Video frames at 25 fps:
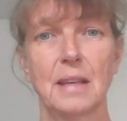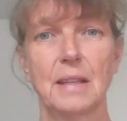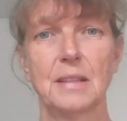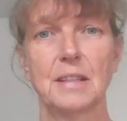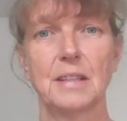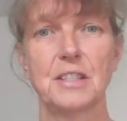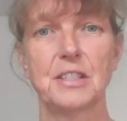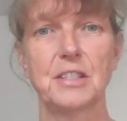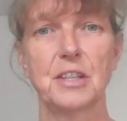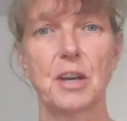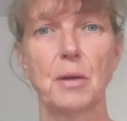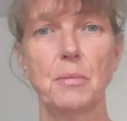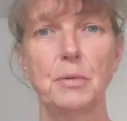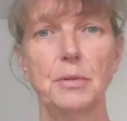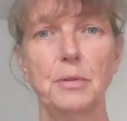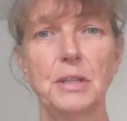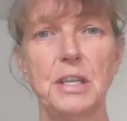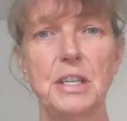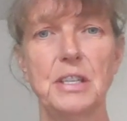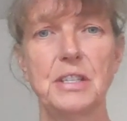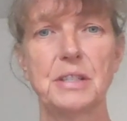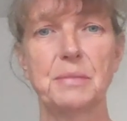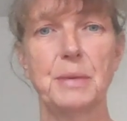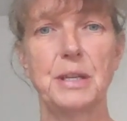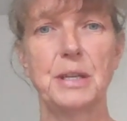The sample
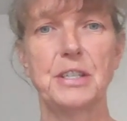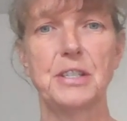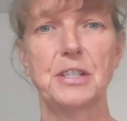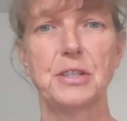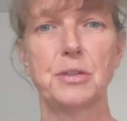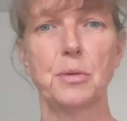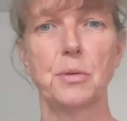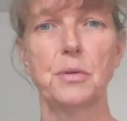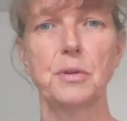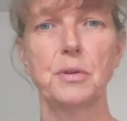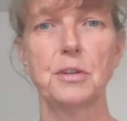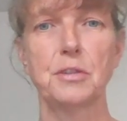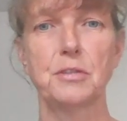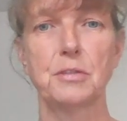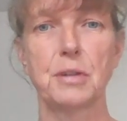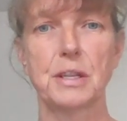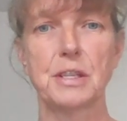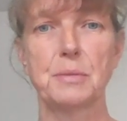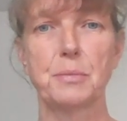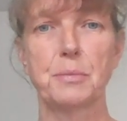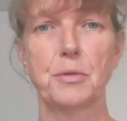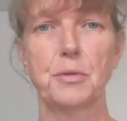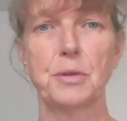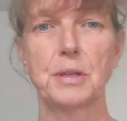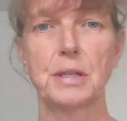needs to be stored and
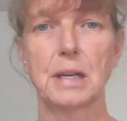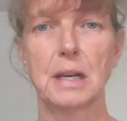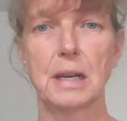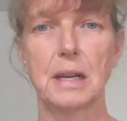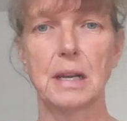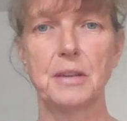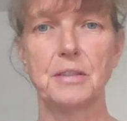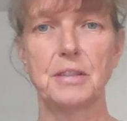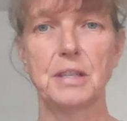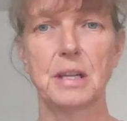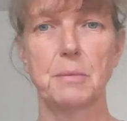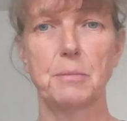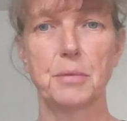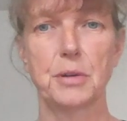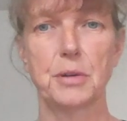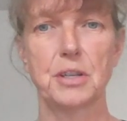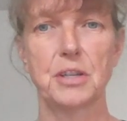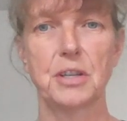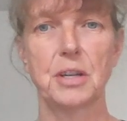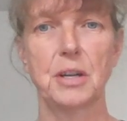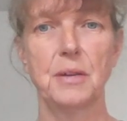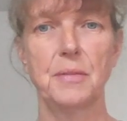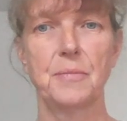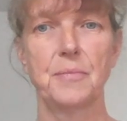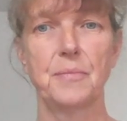transported at low
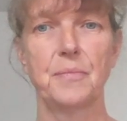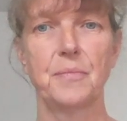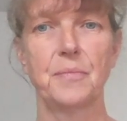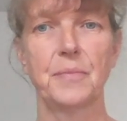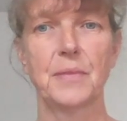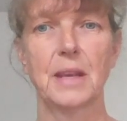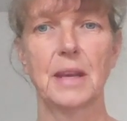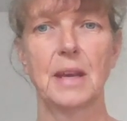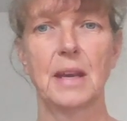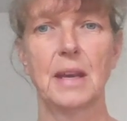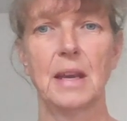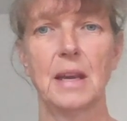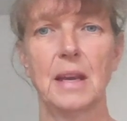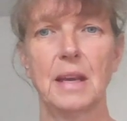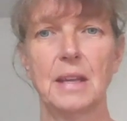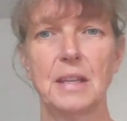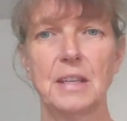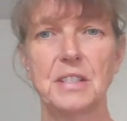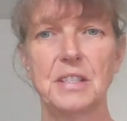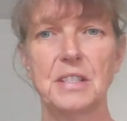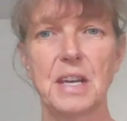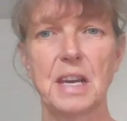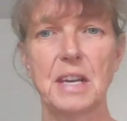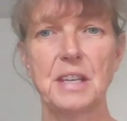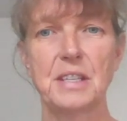temperature. The
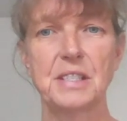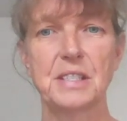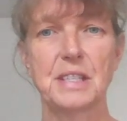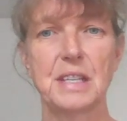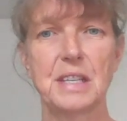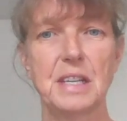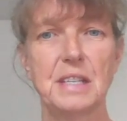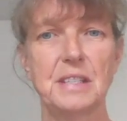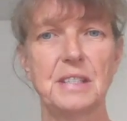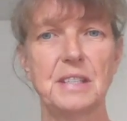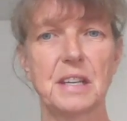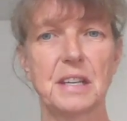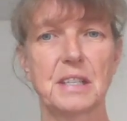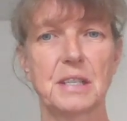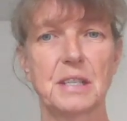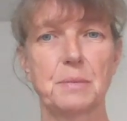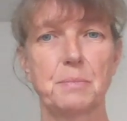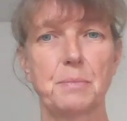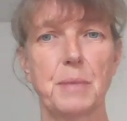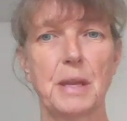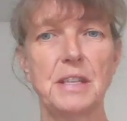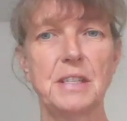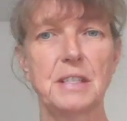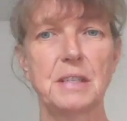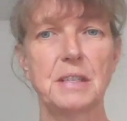test needs
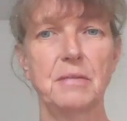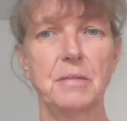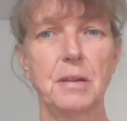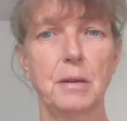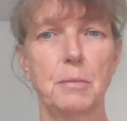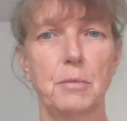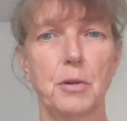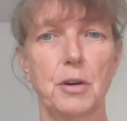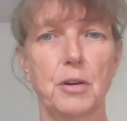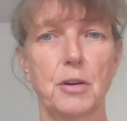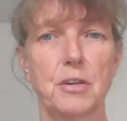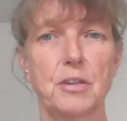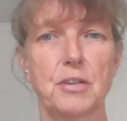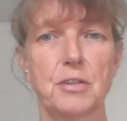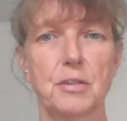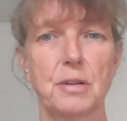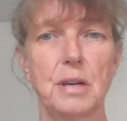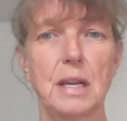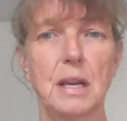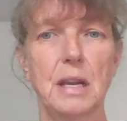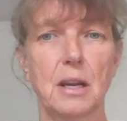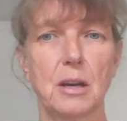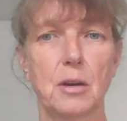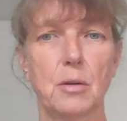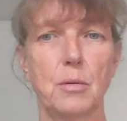expensive
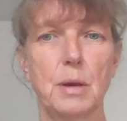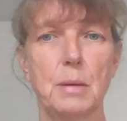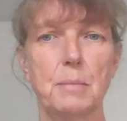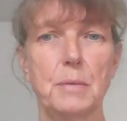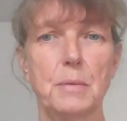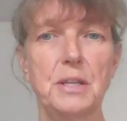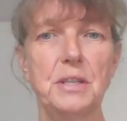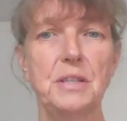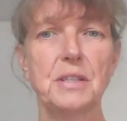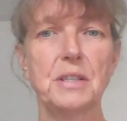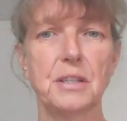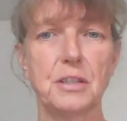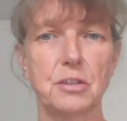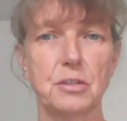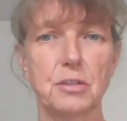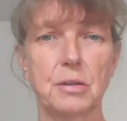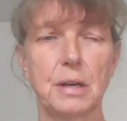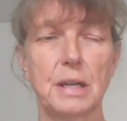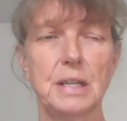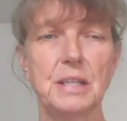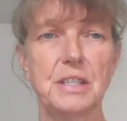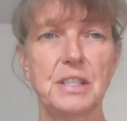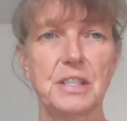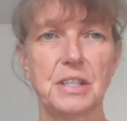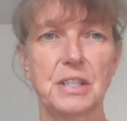laboratory equipment and
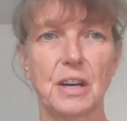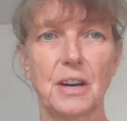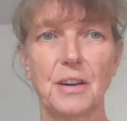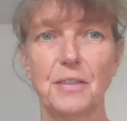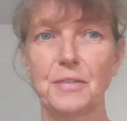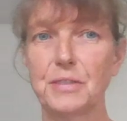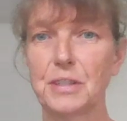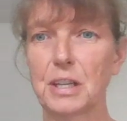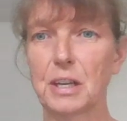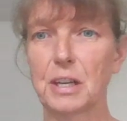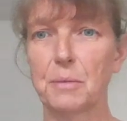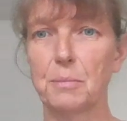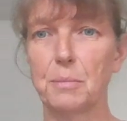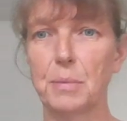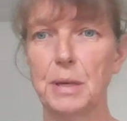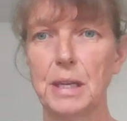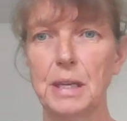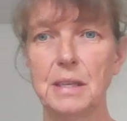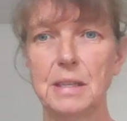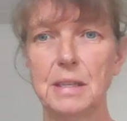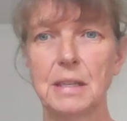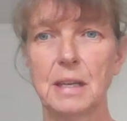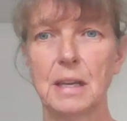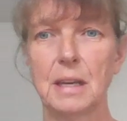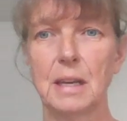trained staff to
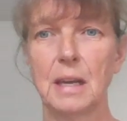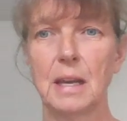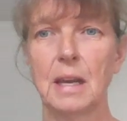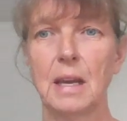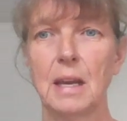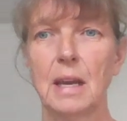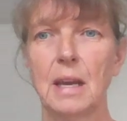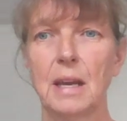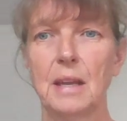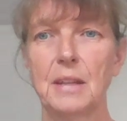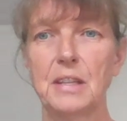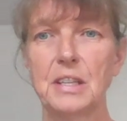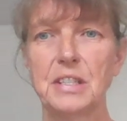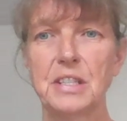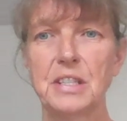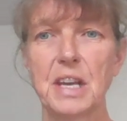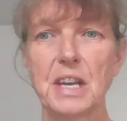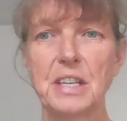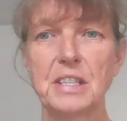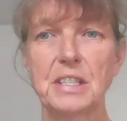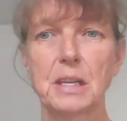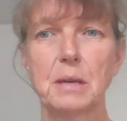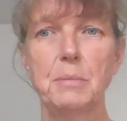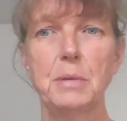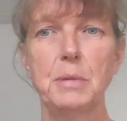compete, and the
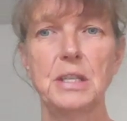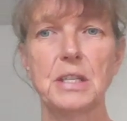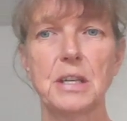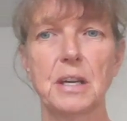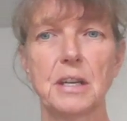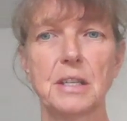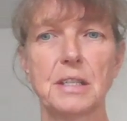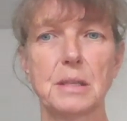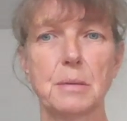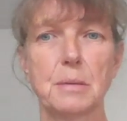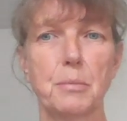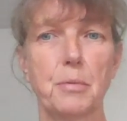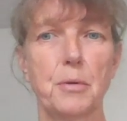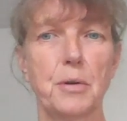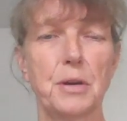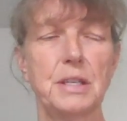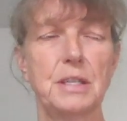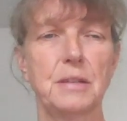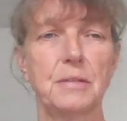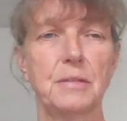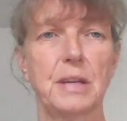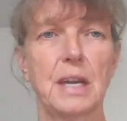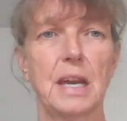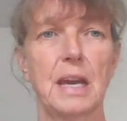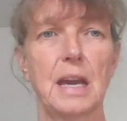test can be done as a point
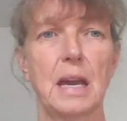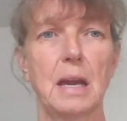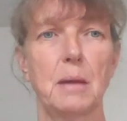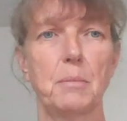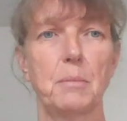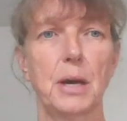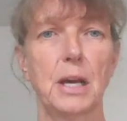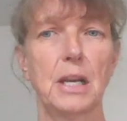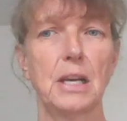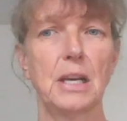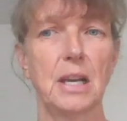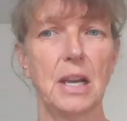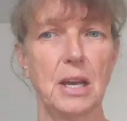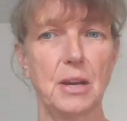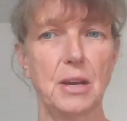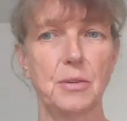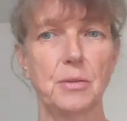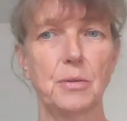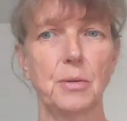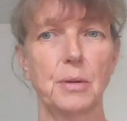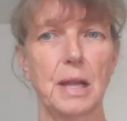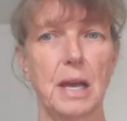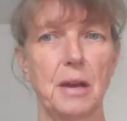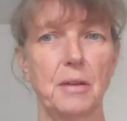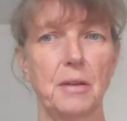of care by
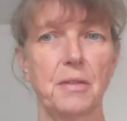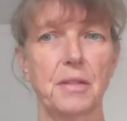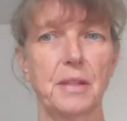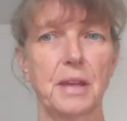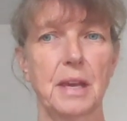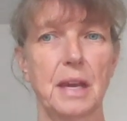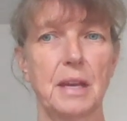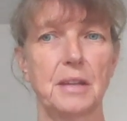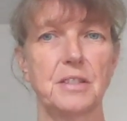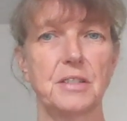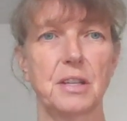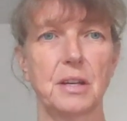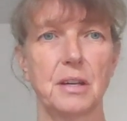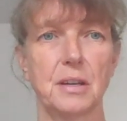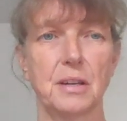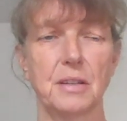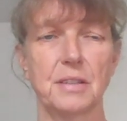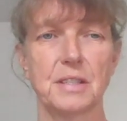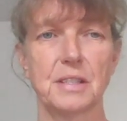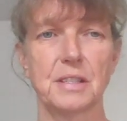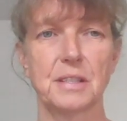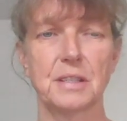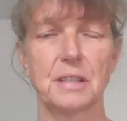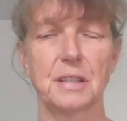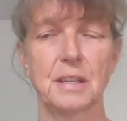local healthcare
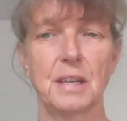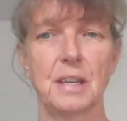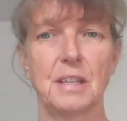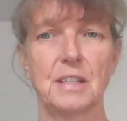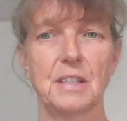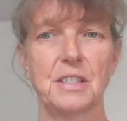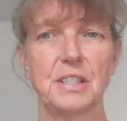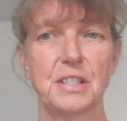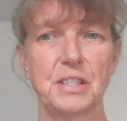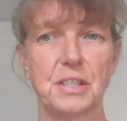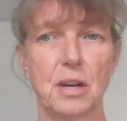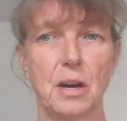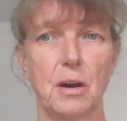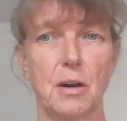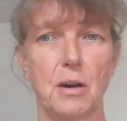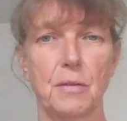staff.